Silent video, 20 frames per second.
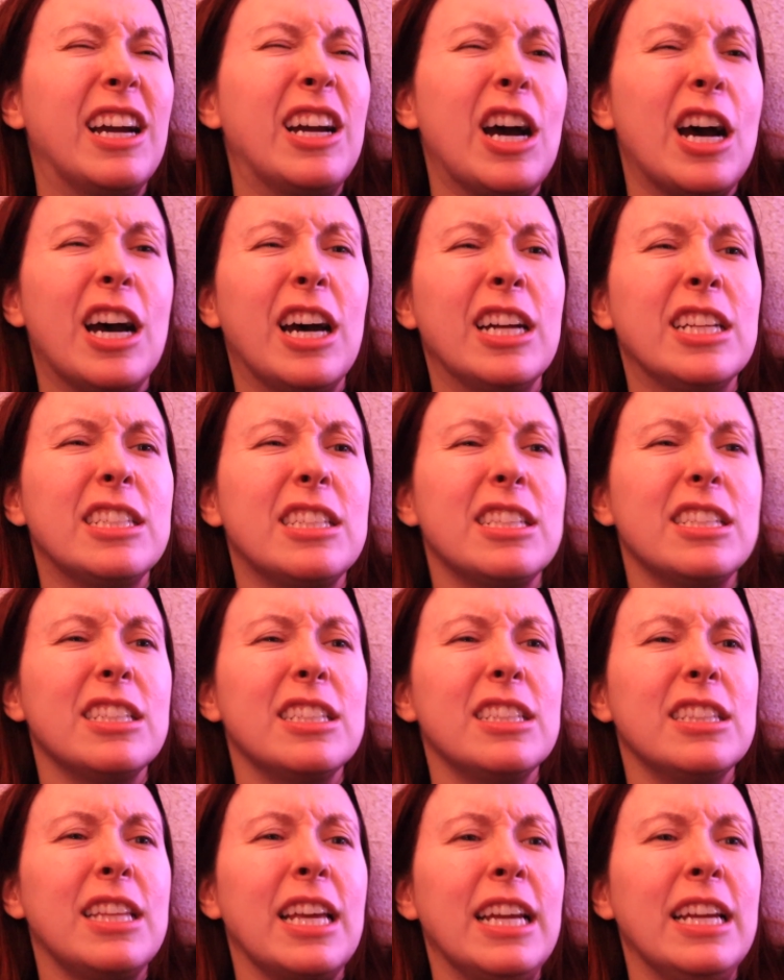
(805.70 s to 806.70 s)
got
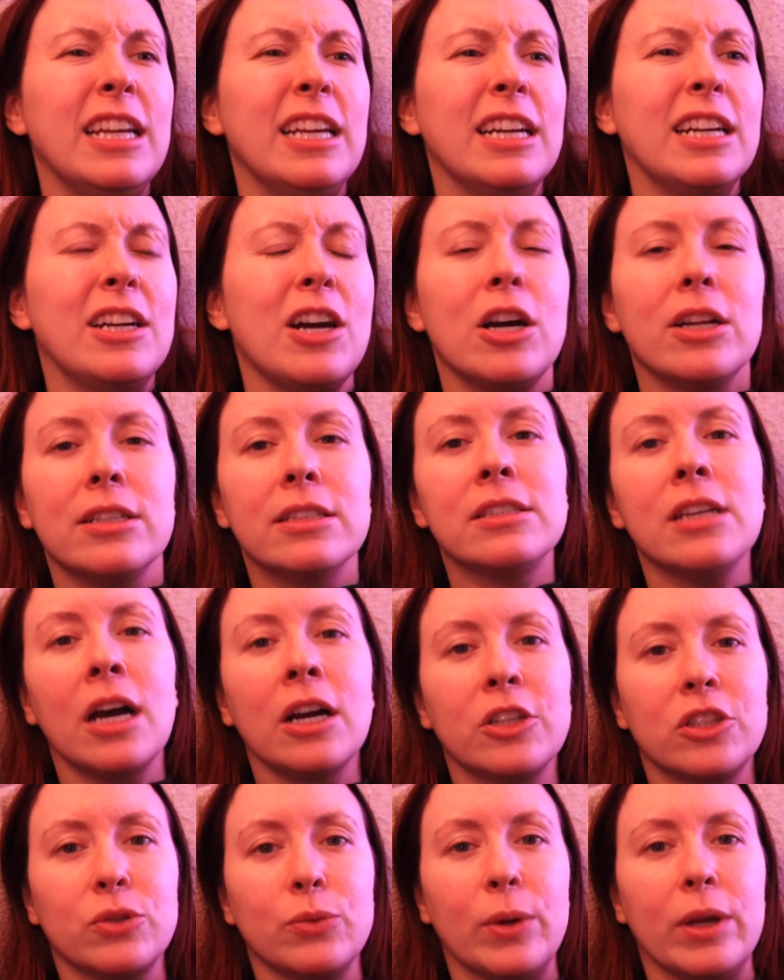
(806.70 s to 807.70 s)
in
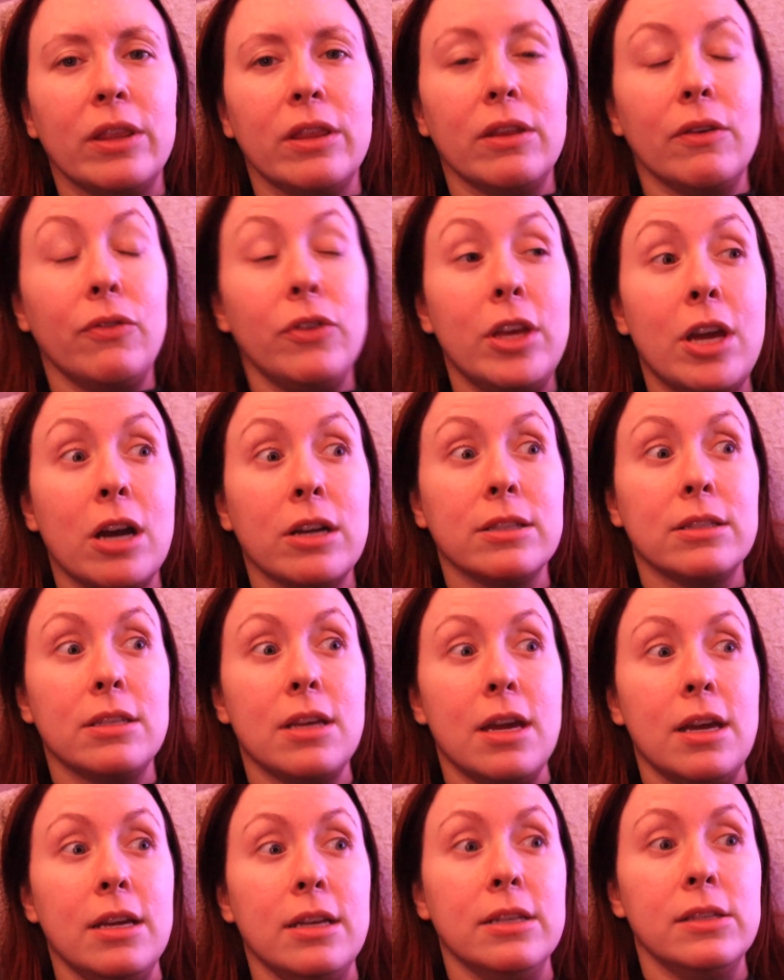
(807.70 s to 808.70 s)
touch with the
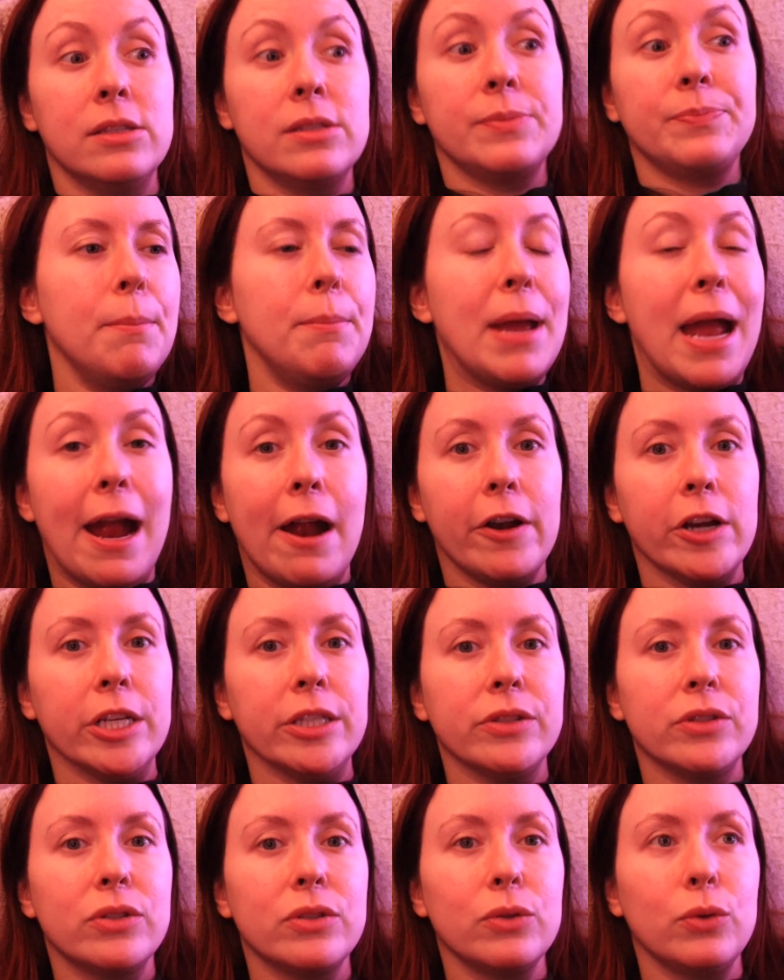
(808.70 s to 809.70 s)
fiance's
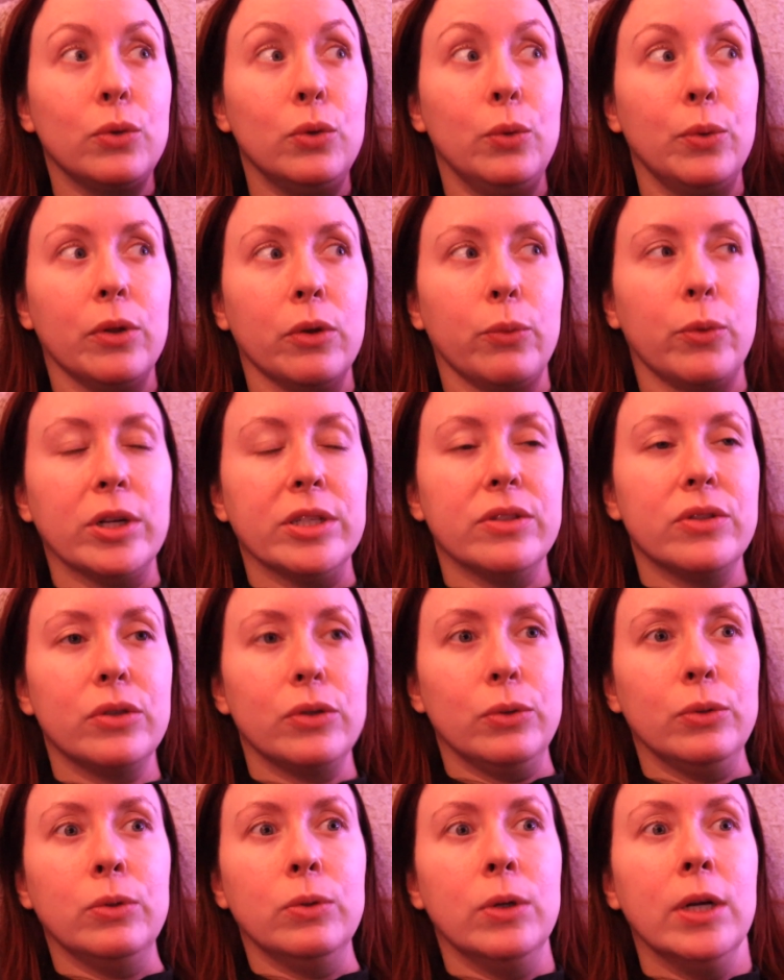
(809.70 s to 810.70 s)
parents, who were the ones
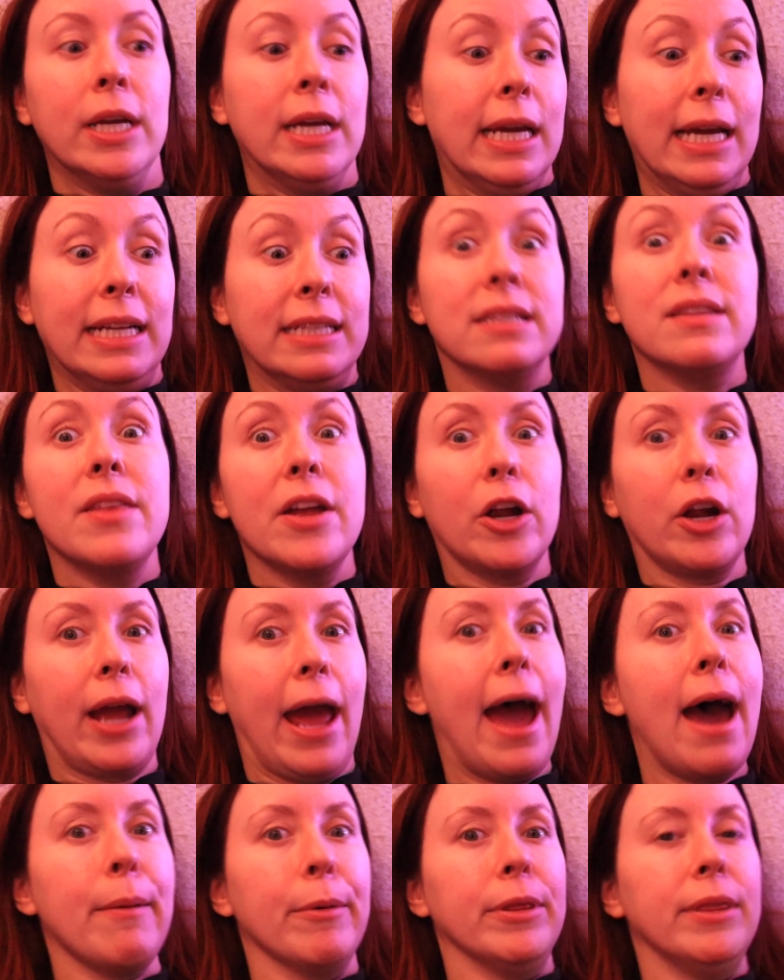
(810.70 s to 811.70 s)
who, it's their
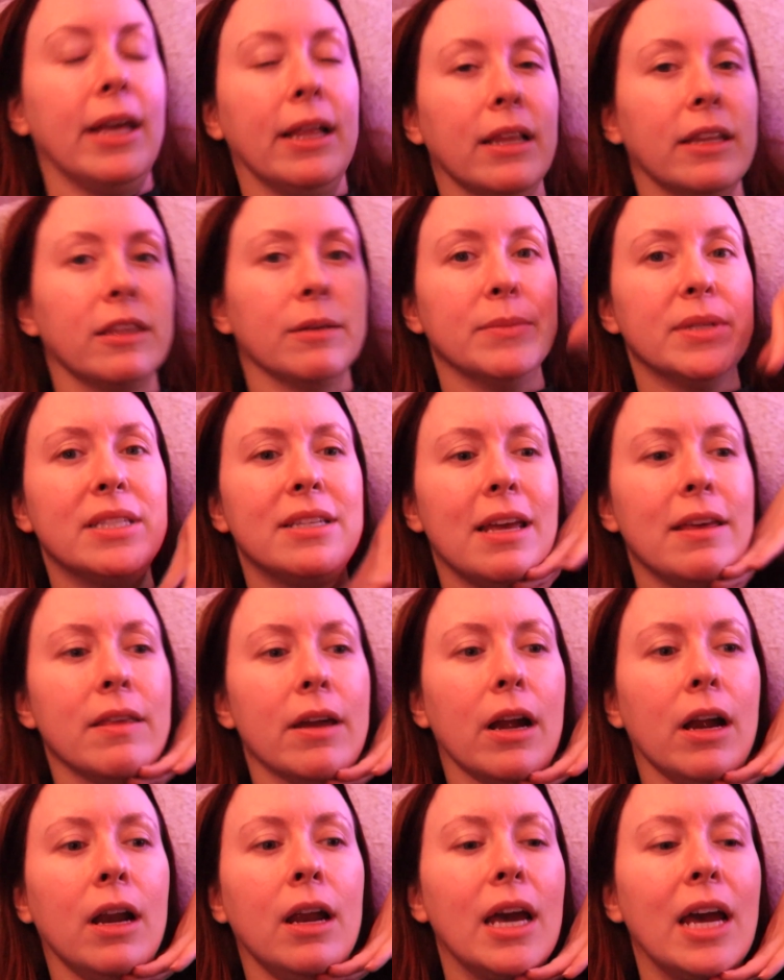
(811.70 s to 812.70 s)
cabin, they let them stay
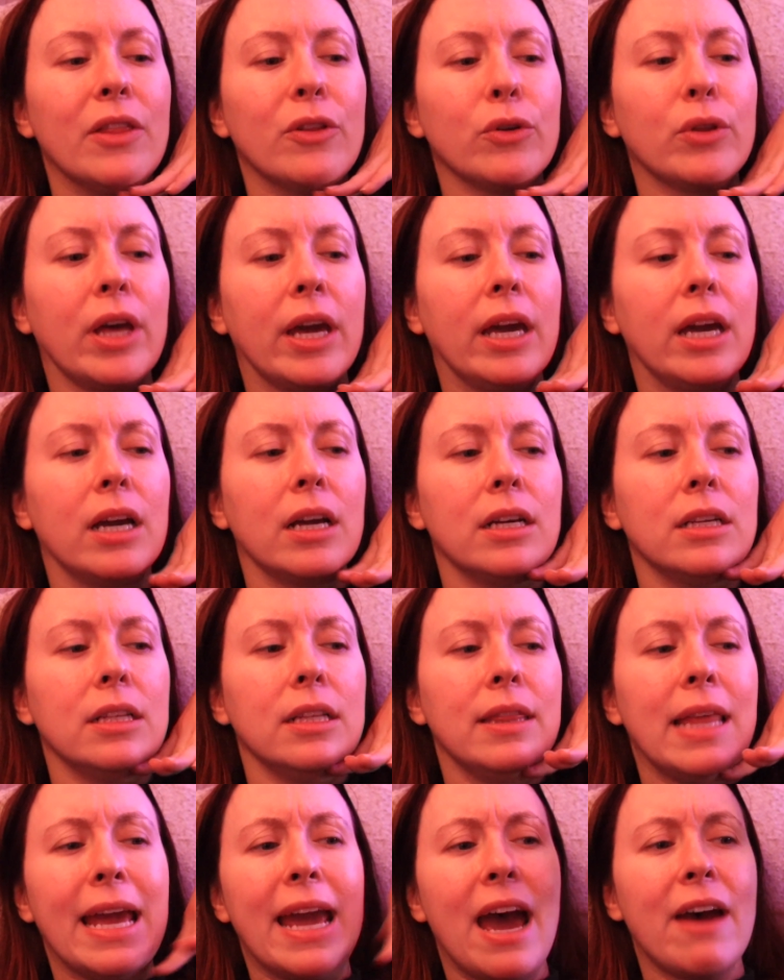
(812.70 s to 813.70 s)
there, and they're like,
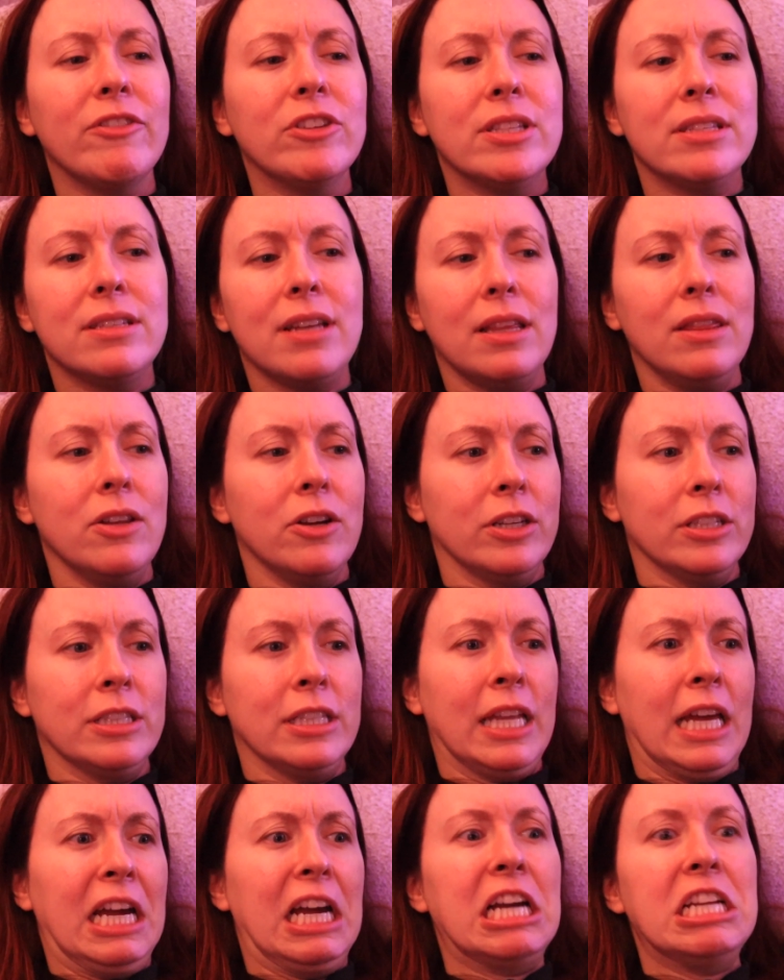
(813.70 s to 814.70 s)
they haven't stayed there
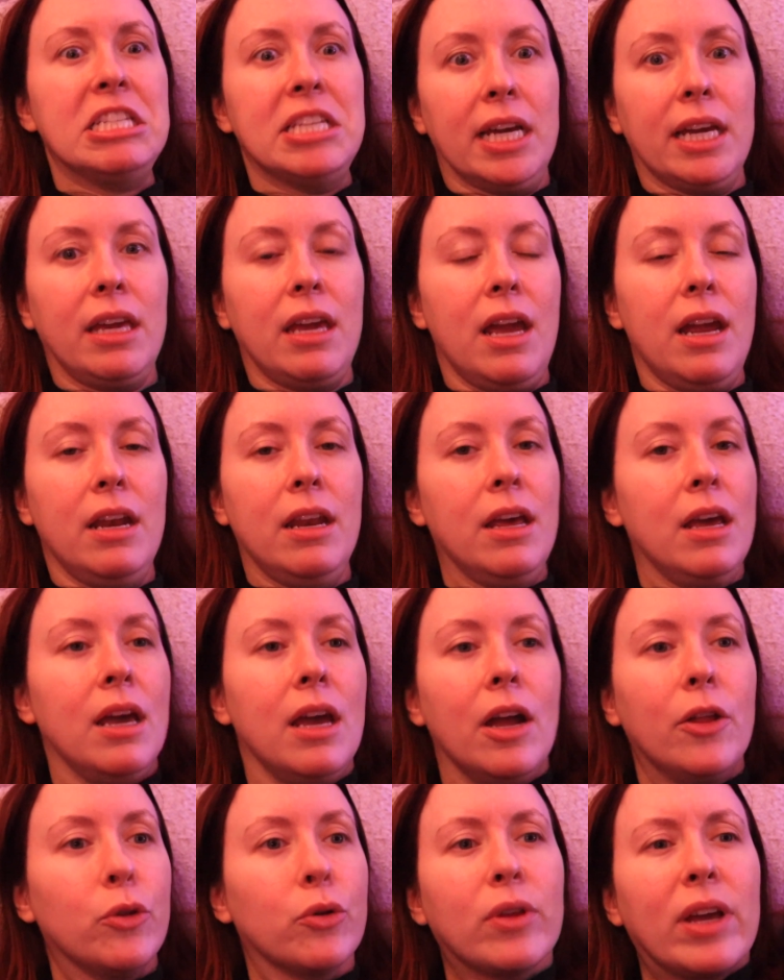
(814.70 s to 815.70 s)
in like a decade,
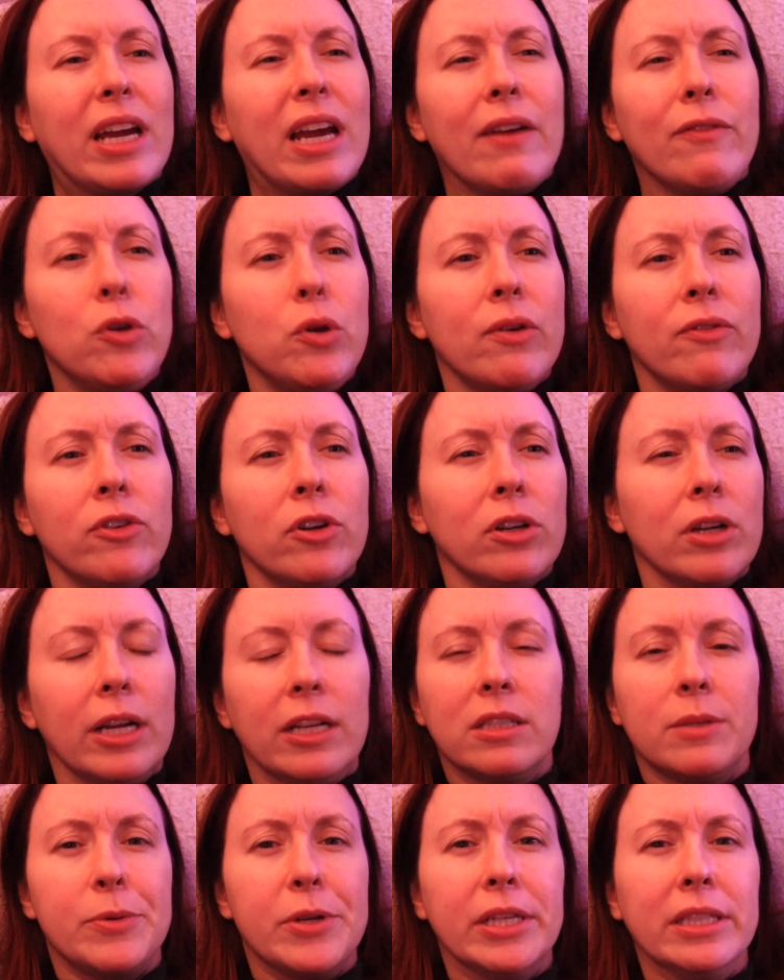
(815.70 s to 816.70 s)
and they're like, have you ever
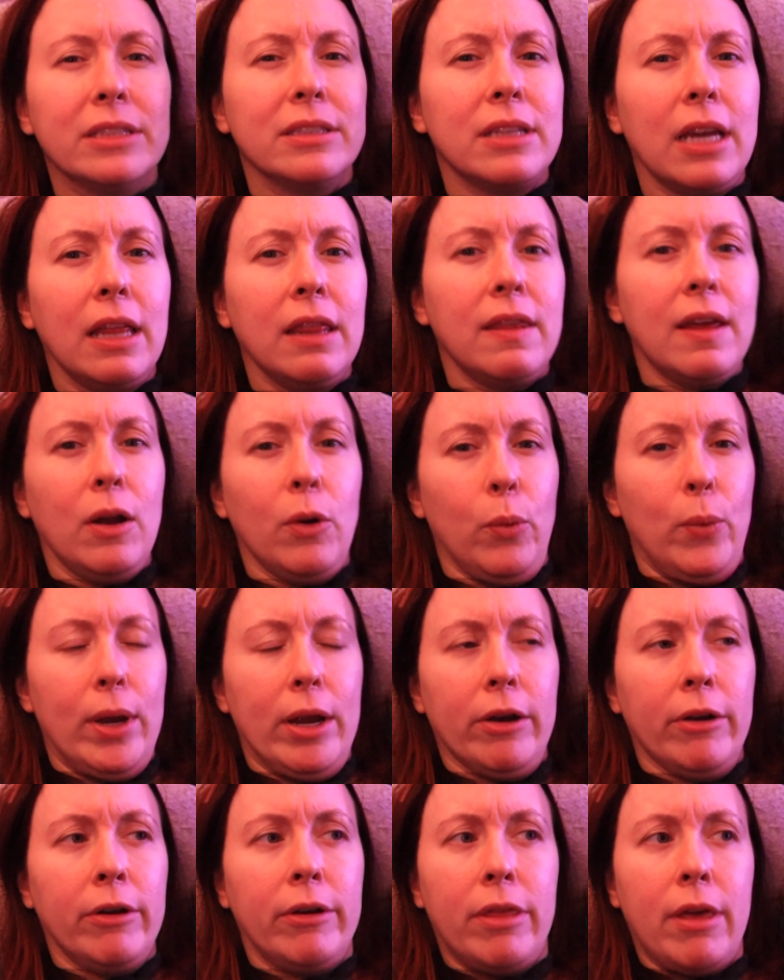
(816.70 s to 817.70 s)
experienced anything
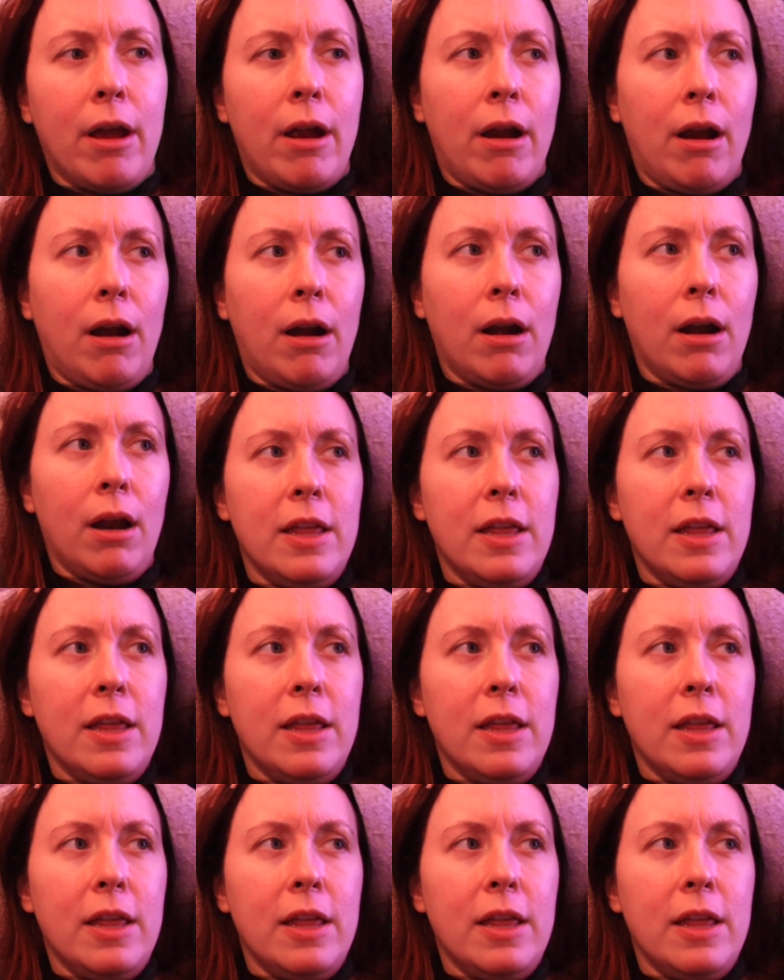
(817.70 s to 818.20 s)
weird there?